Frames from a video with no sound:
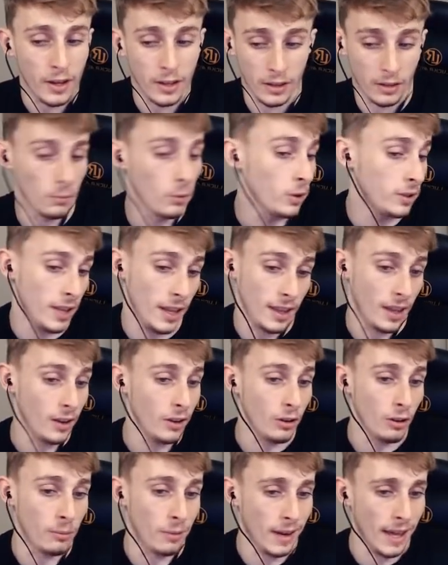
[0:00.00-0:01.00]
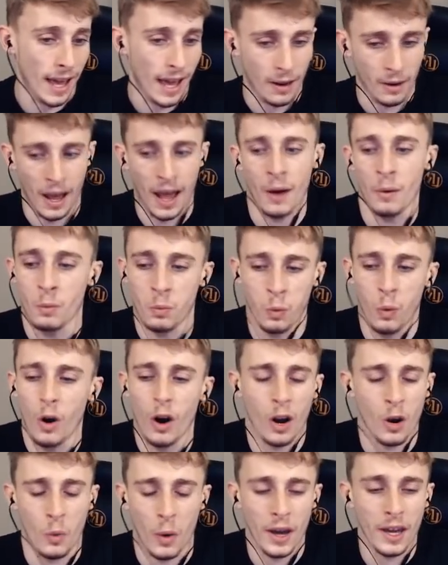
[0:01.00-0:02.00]
I'm not saying they're not, but what
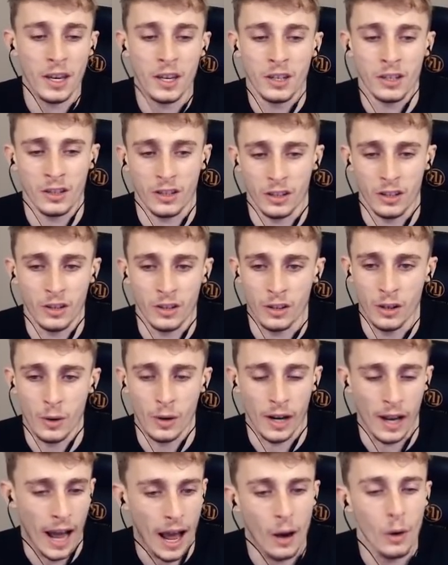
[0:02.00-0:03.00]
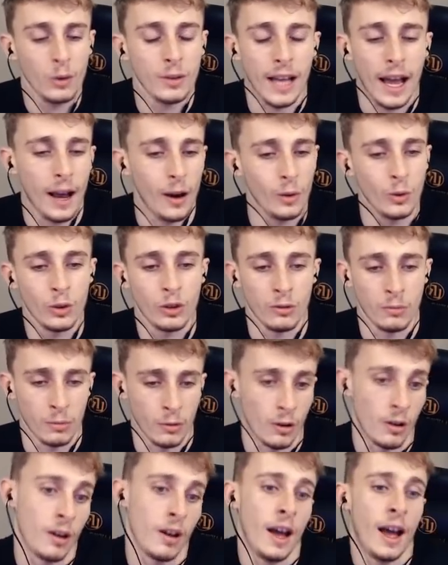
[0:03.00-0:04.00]
equations are you doing? How is algebra,
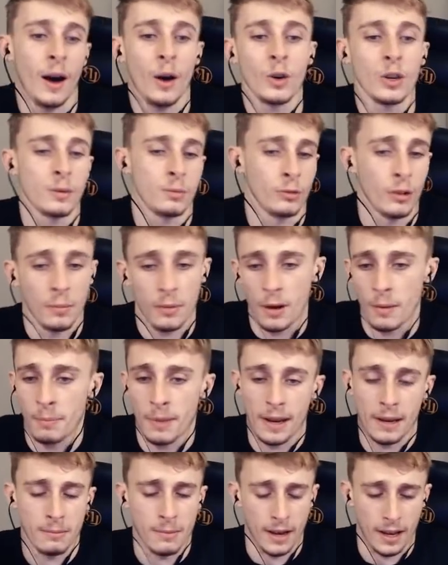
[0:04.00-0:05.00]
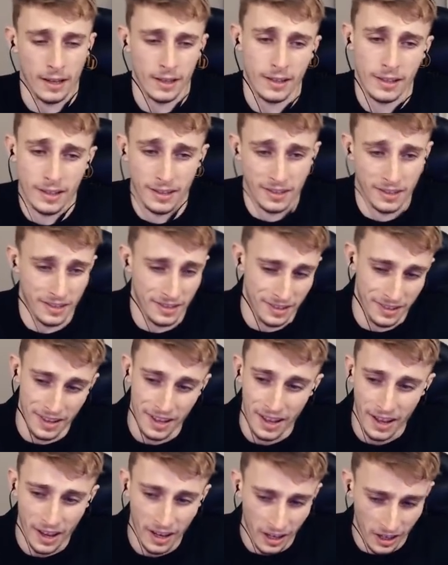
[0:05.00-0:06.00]
a bit of bid mass,
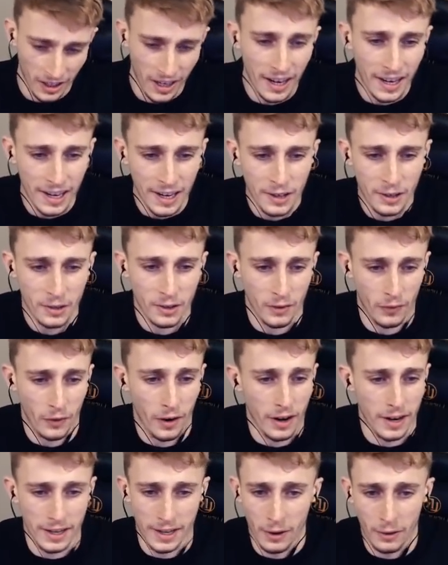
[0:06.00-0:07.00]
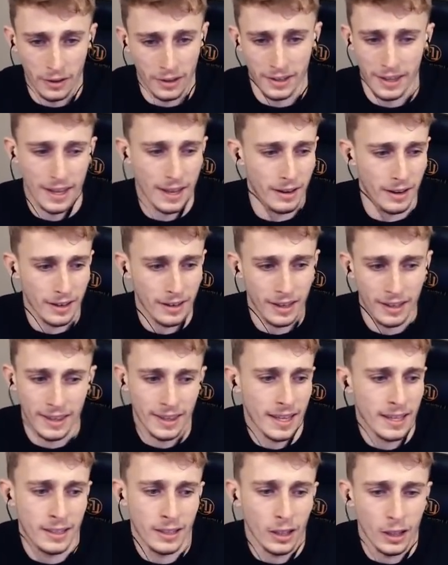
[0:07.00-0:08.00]
gonna lead you to finding out that there's
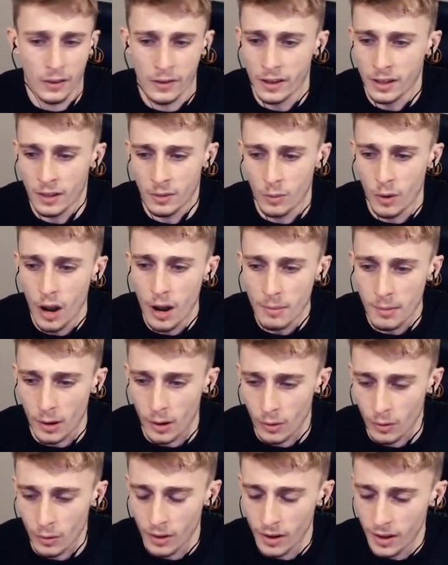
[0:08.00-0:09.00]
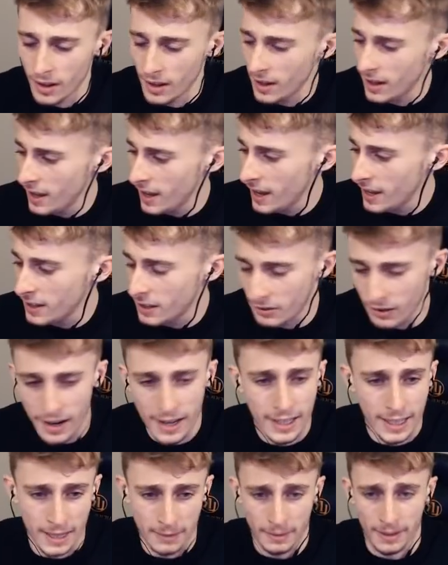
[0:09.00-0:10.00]
such thing as a wormhole? It's crazy
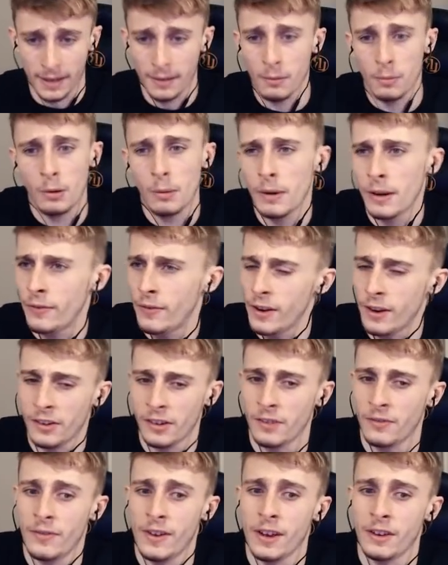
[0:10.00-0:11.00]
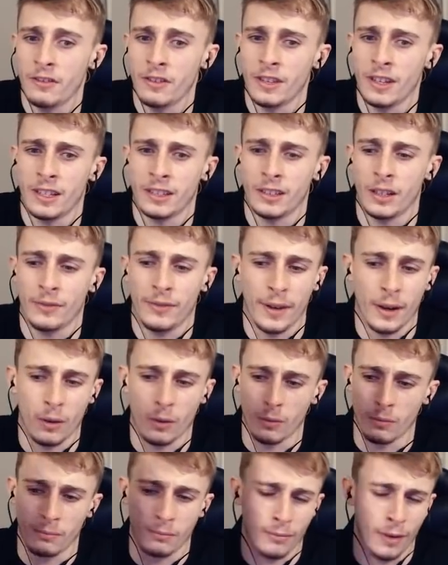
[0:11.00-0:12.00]
to me. They were probably figuring this stuff out
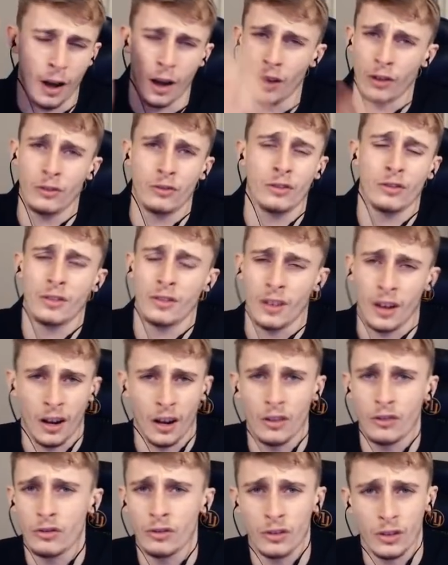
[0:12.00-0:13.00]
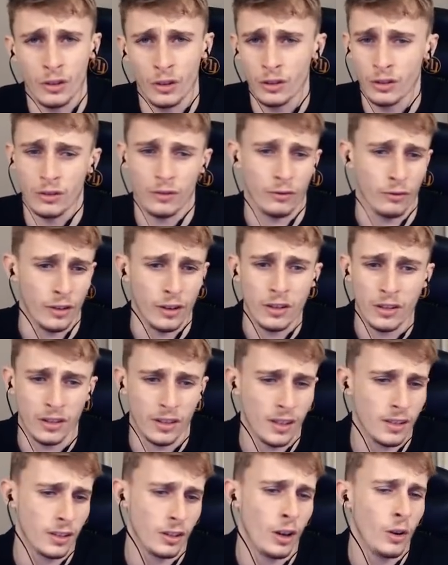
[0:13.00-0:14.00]
100, 200, 300 years
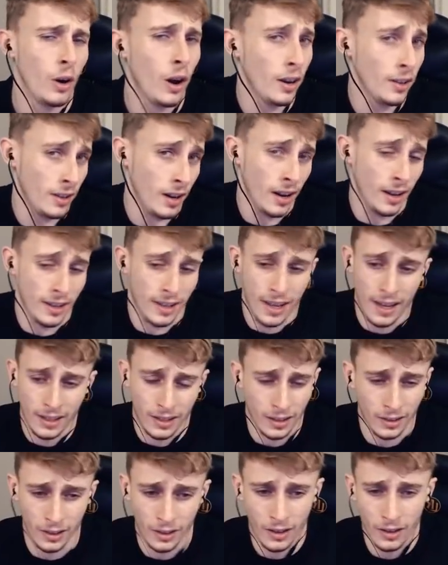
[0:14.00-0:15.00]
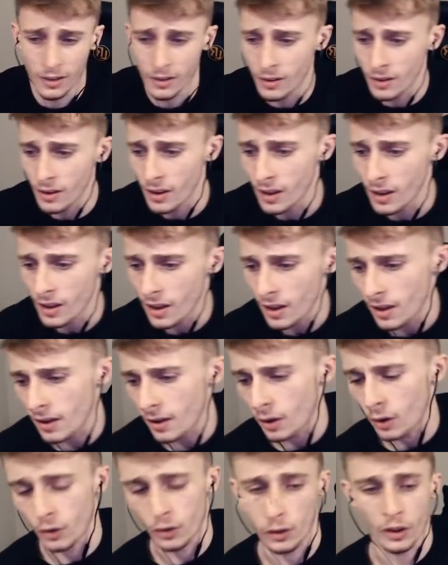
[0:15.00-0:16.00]
ago, I guess, I don't know.
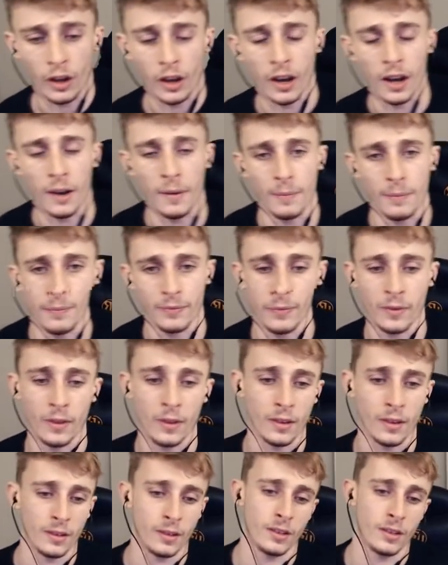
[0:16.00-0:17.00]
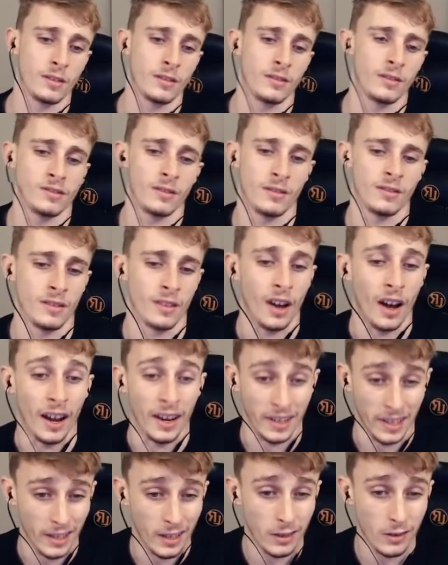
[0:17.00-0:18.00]
Or the
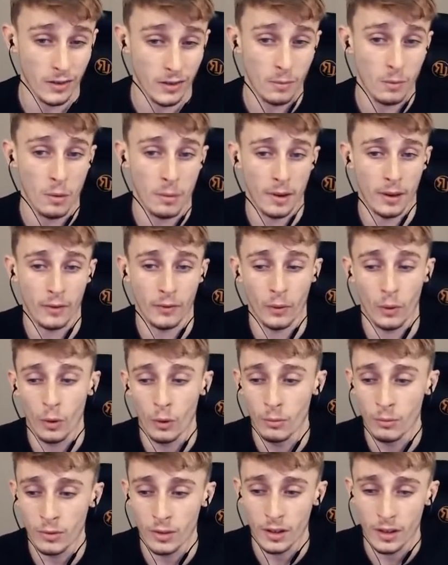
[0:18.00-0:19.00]
ideas of them were being formed.